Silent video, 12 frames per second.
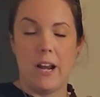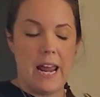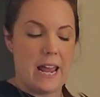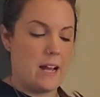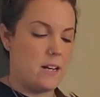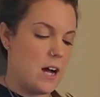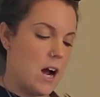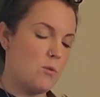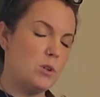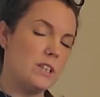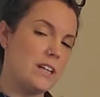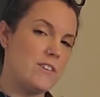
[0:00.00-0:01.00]
and I
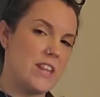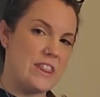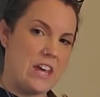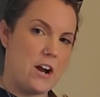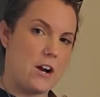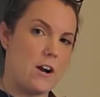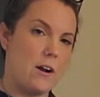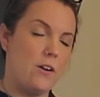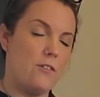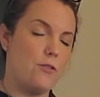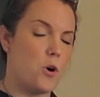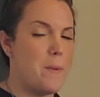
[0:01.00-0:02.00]
will leave it there
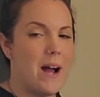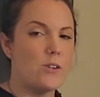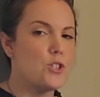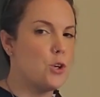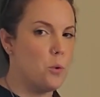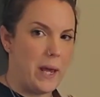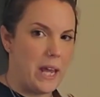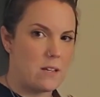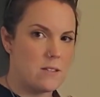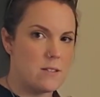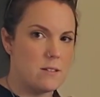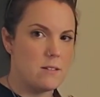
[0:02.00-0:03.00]
for about 2
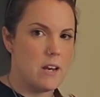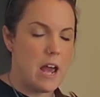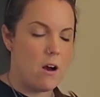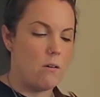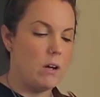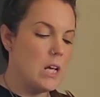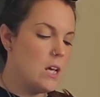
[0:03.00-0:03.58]
weeks. Now,